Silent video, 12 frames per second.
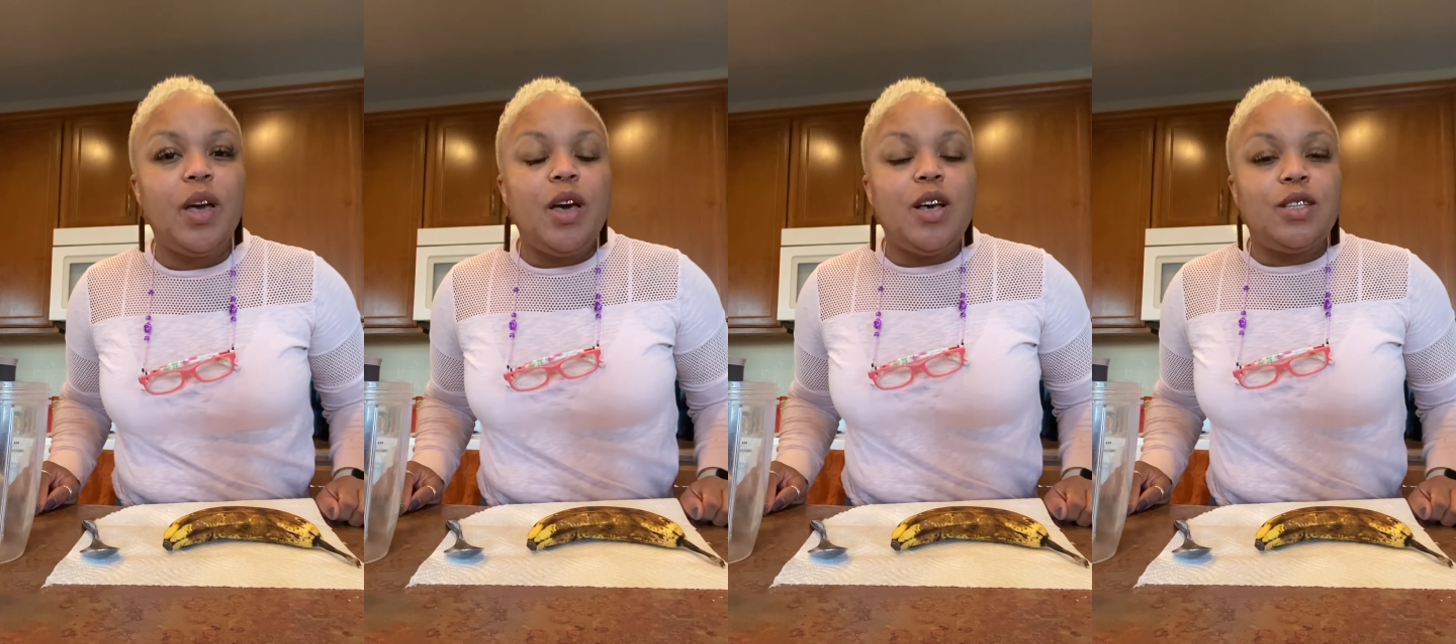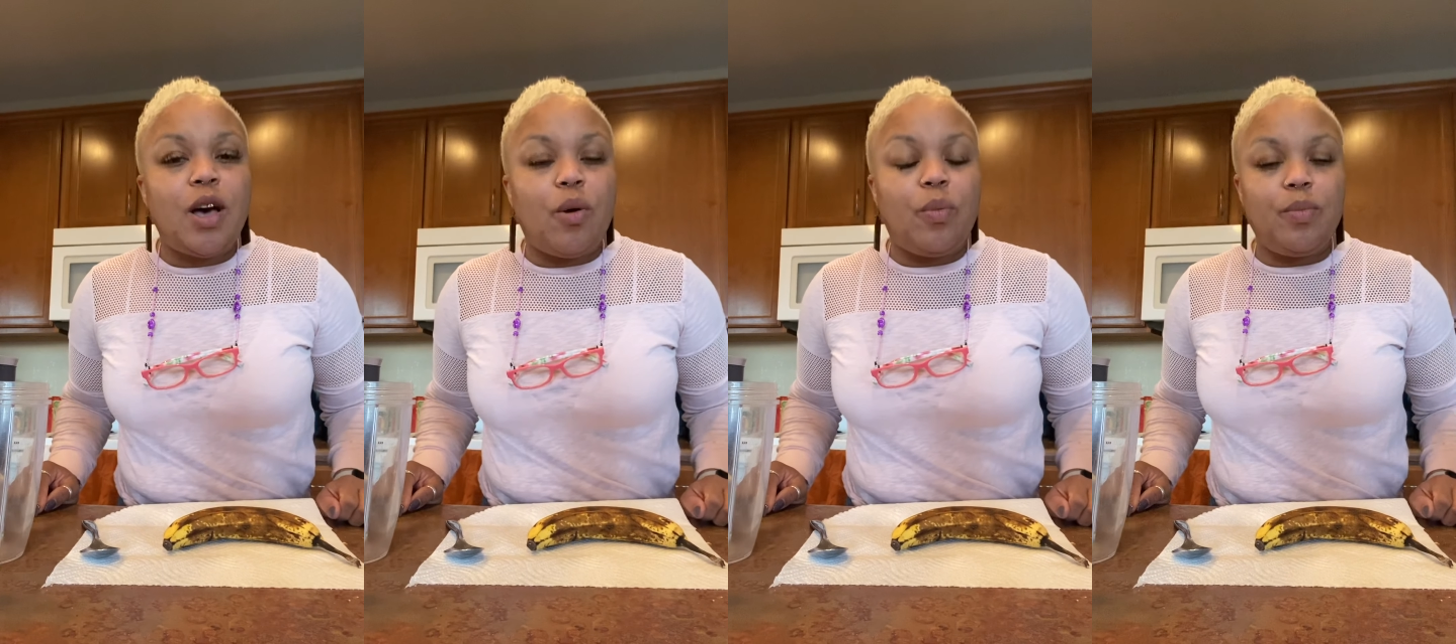
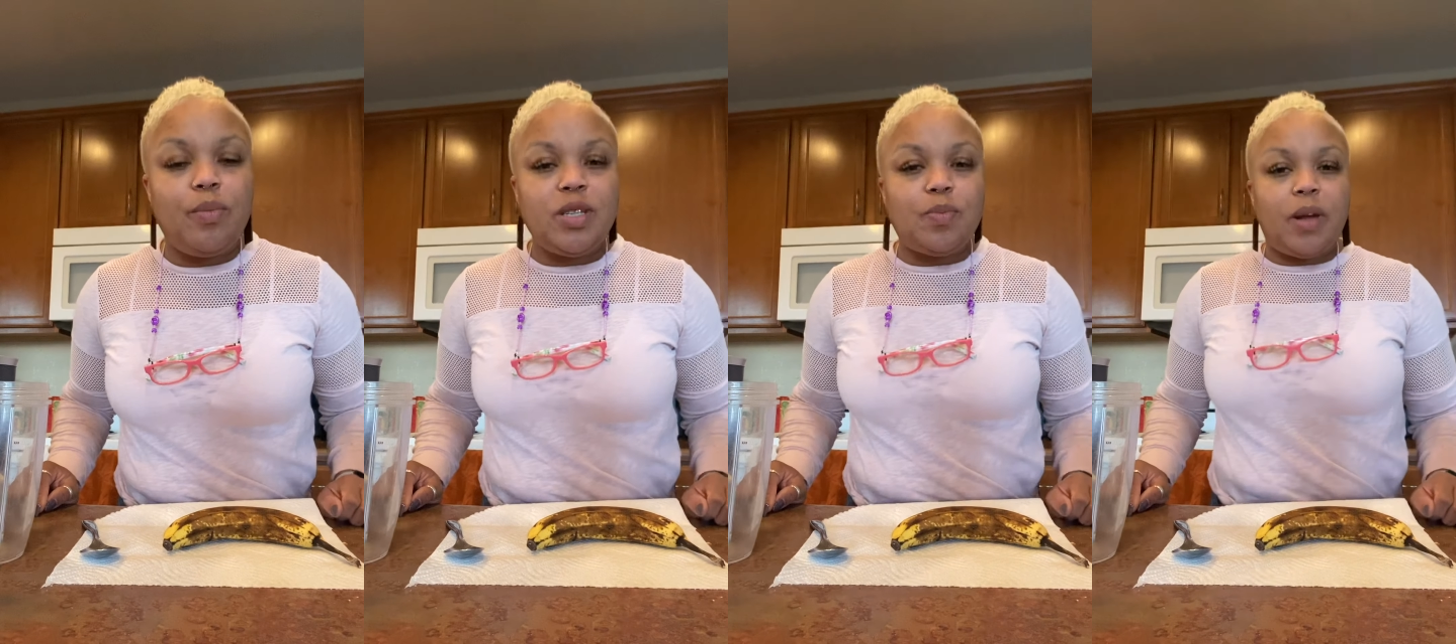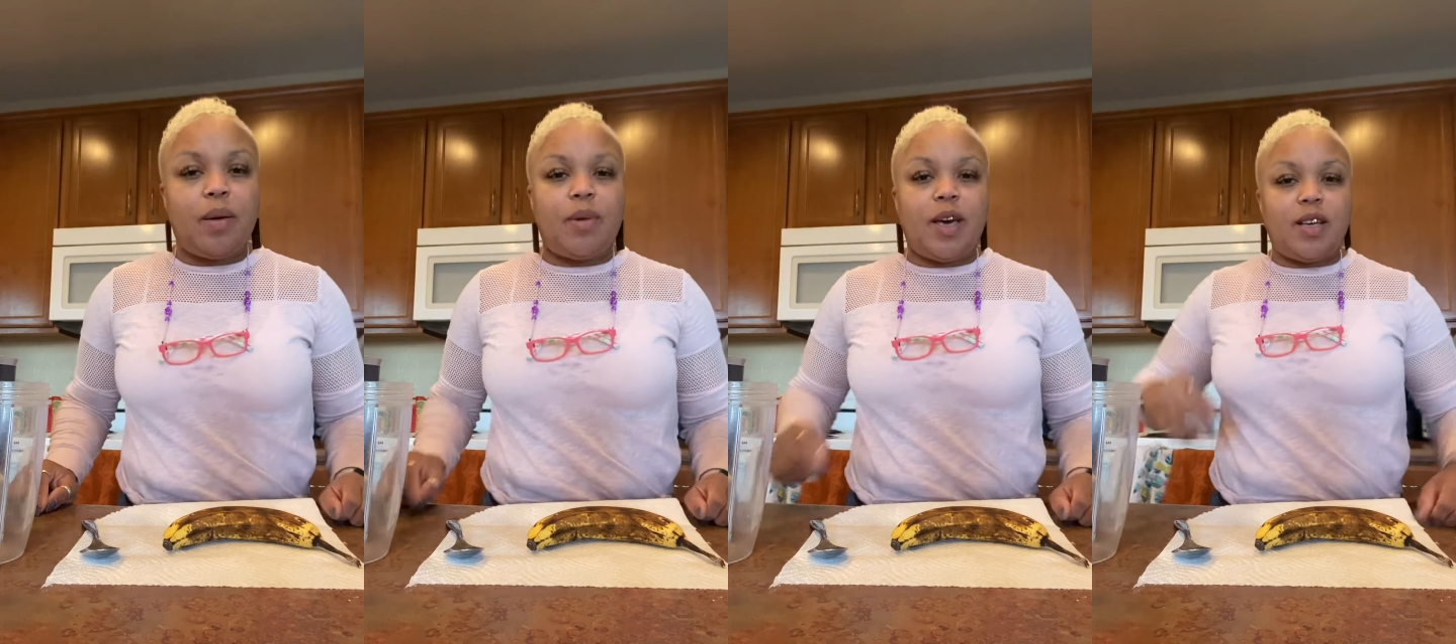So Miss
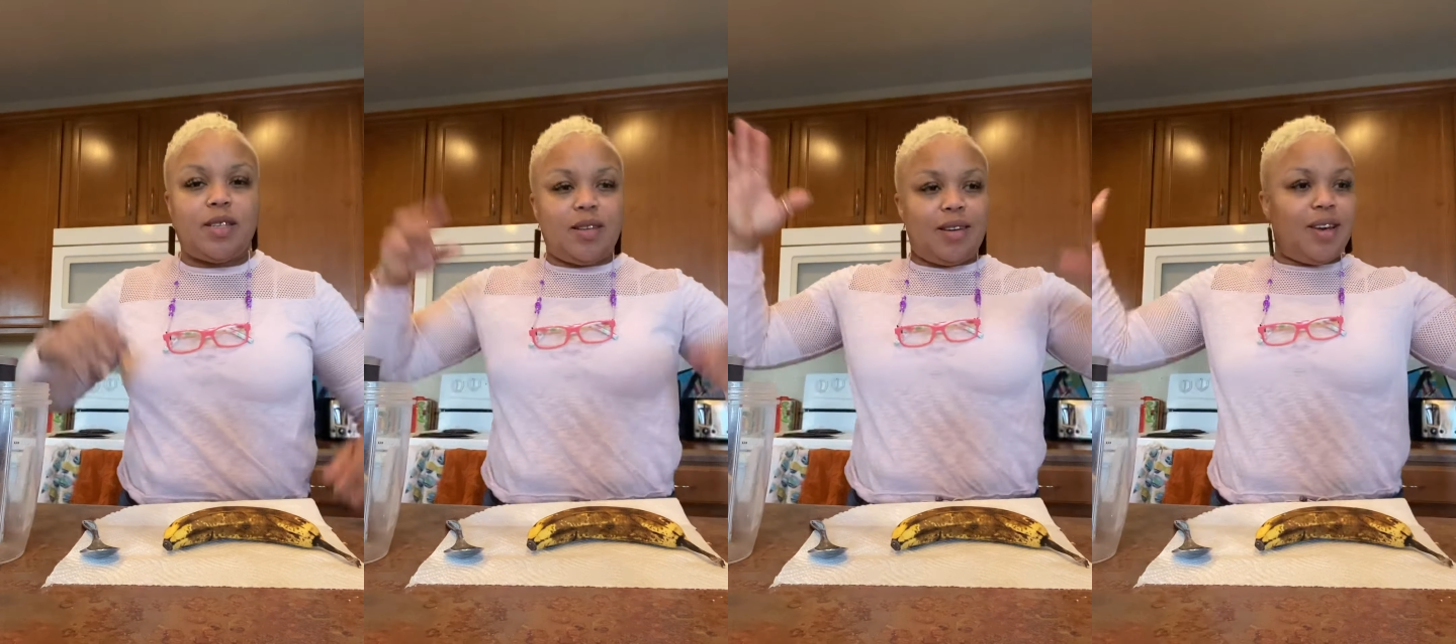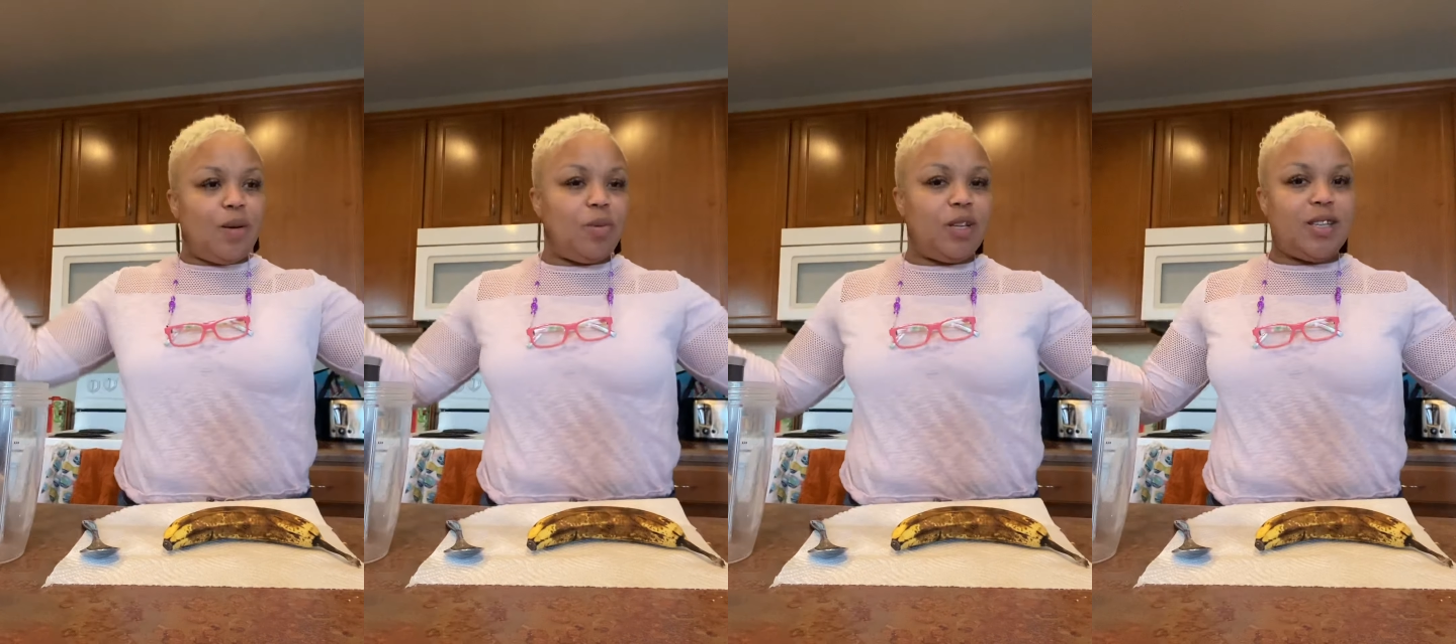Plant Based,
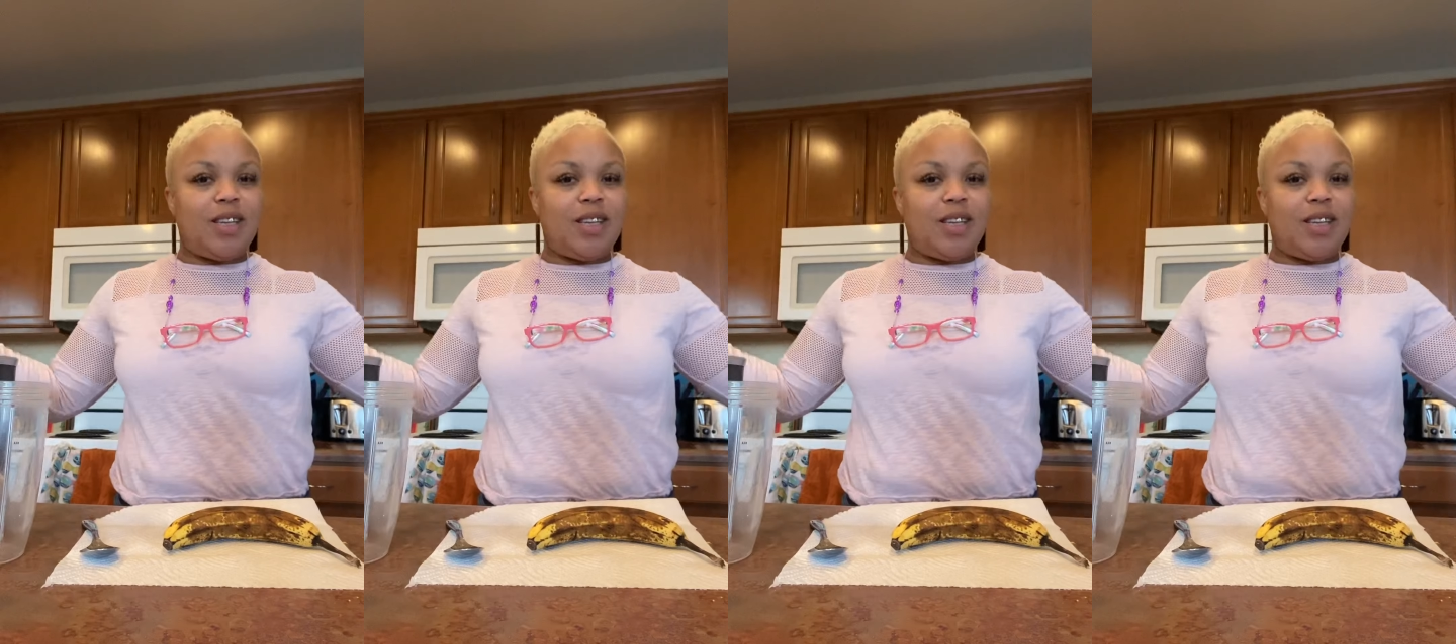Kimberly's